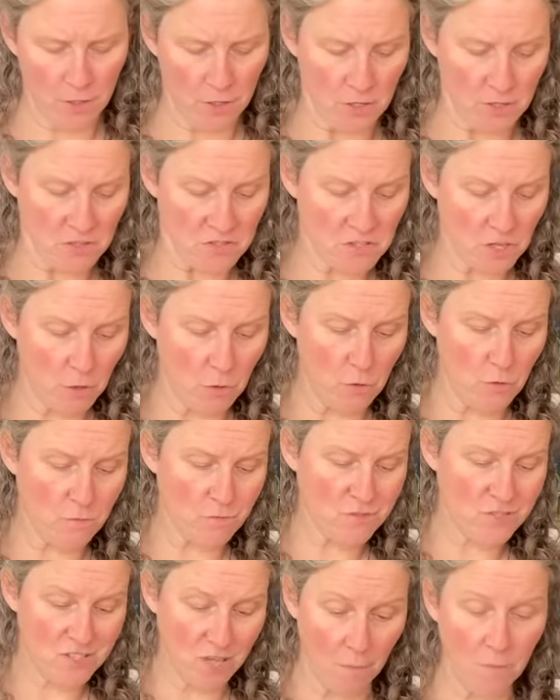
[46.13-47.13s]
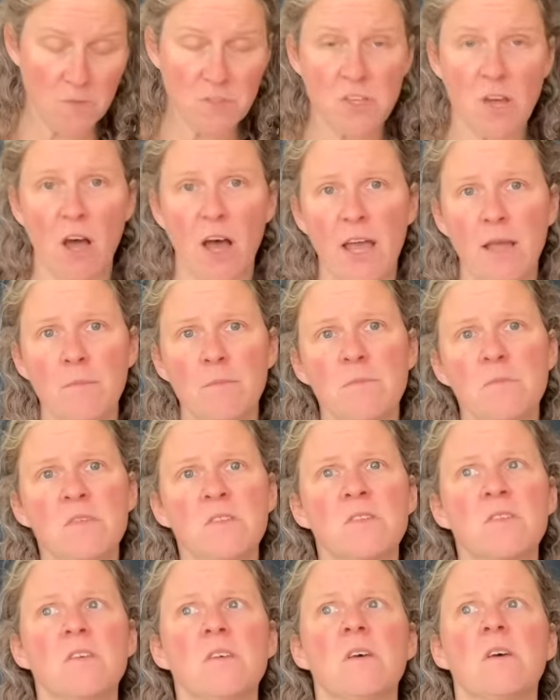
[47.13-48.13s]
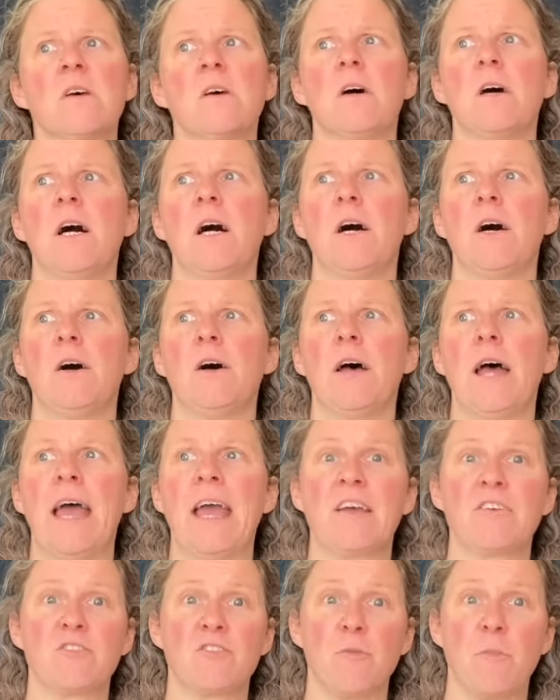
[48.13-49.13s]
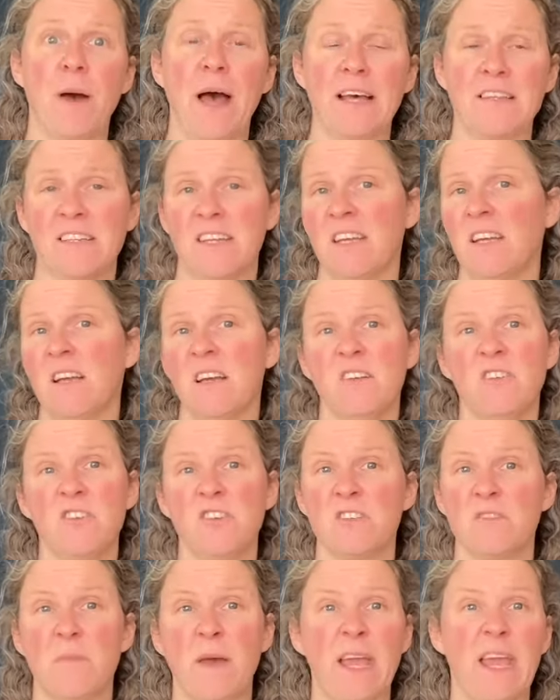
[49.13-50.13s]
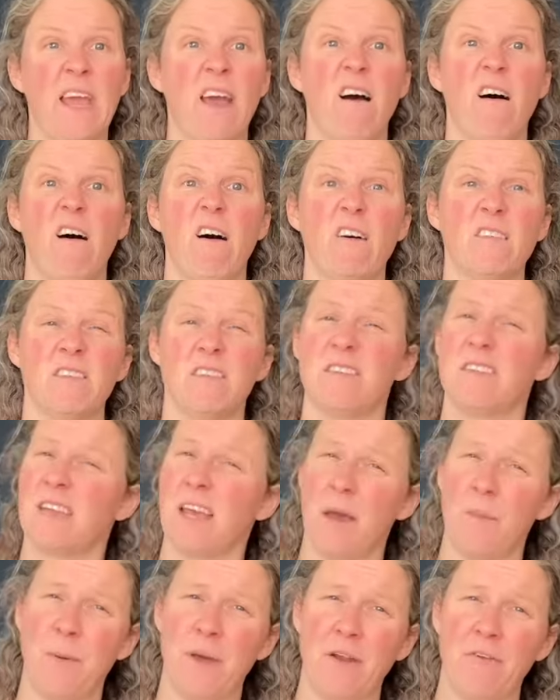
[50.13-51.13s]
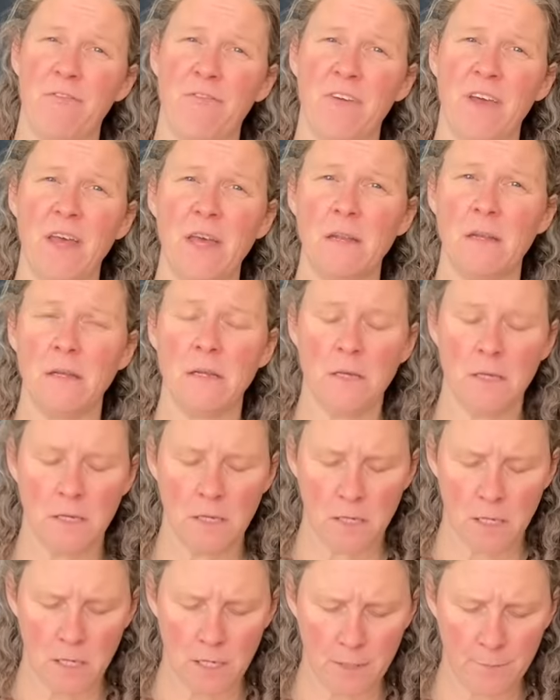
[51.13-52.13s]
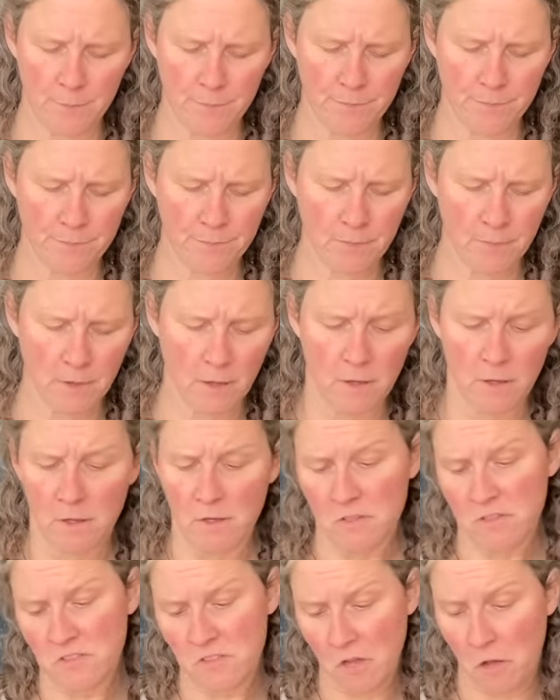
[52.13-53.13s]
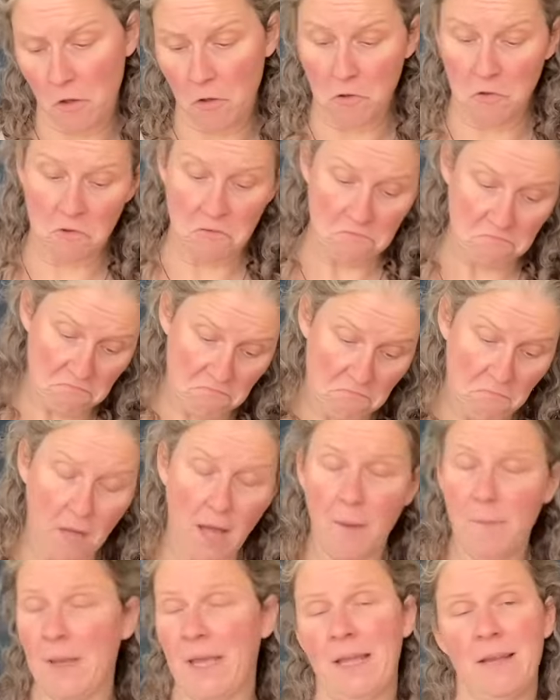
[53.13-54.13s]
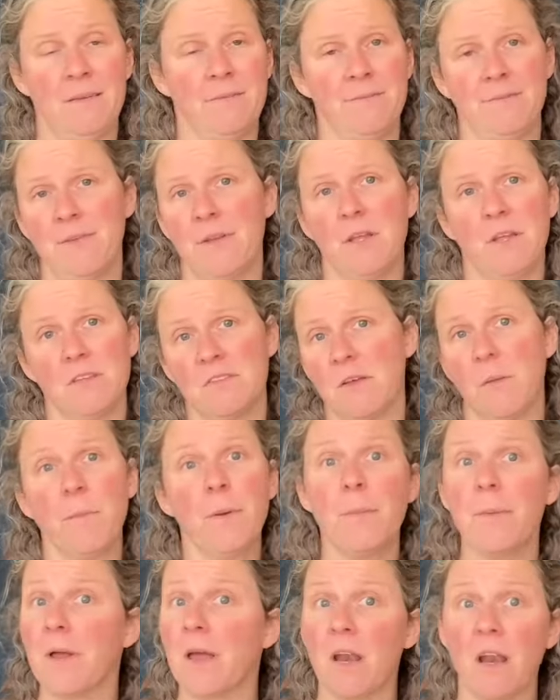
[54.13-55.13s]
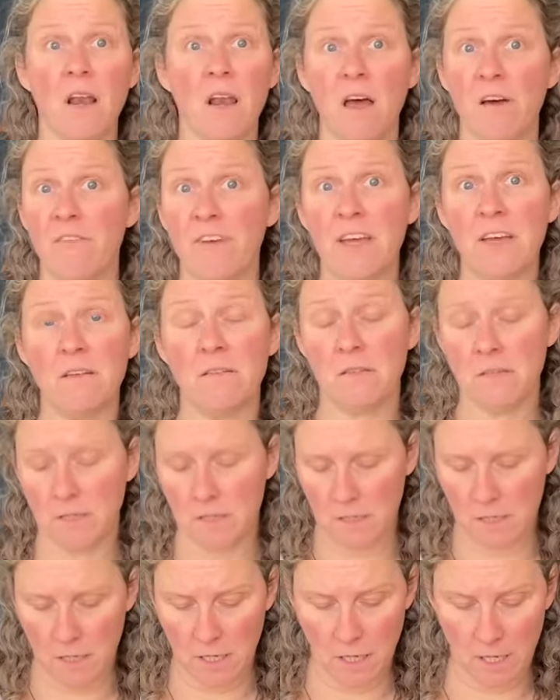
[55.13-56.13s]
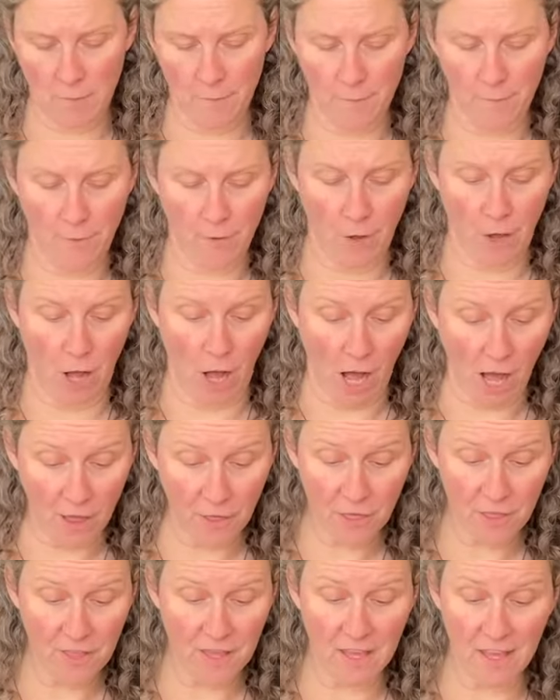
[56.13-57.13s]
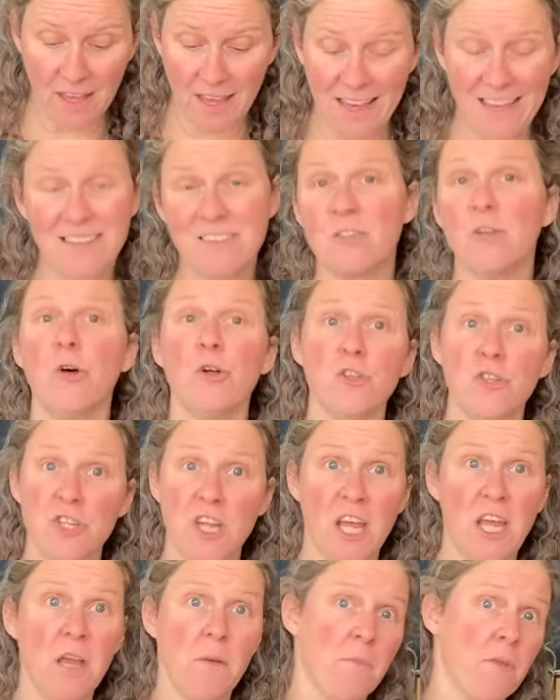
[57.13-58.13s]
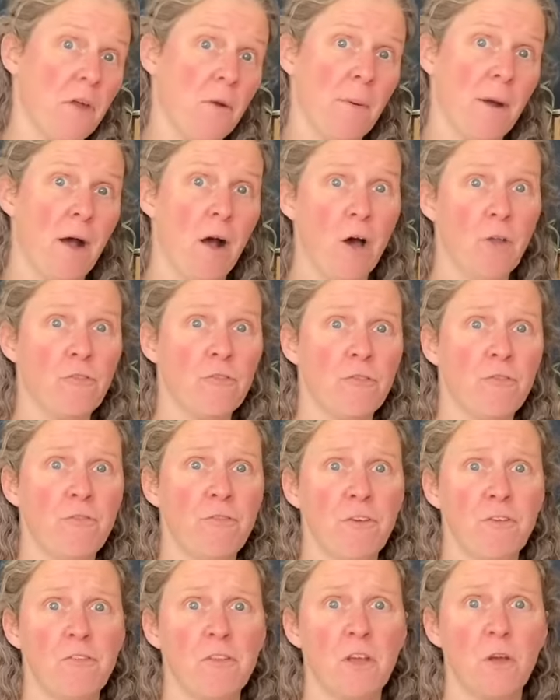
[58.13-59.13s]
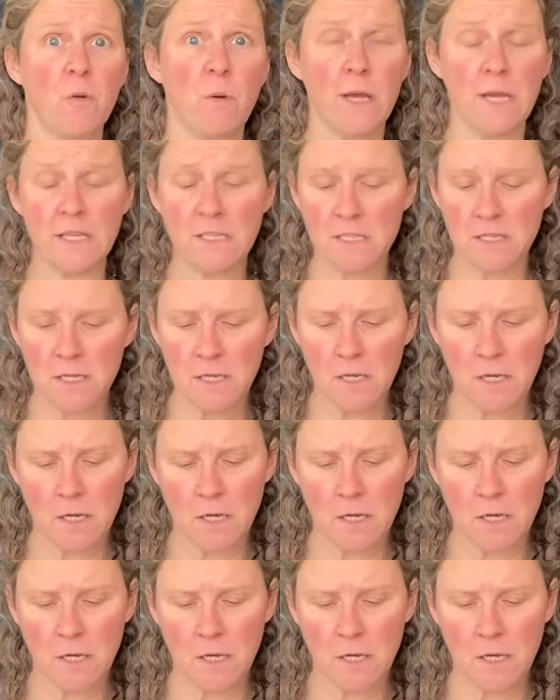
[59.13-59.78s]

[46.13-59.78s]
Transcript: So sometimes extra padding can just make it harder to get a better fit. Some people are gonna love it. I think it's not cheap, they're about 150 quid.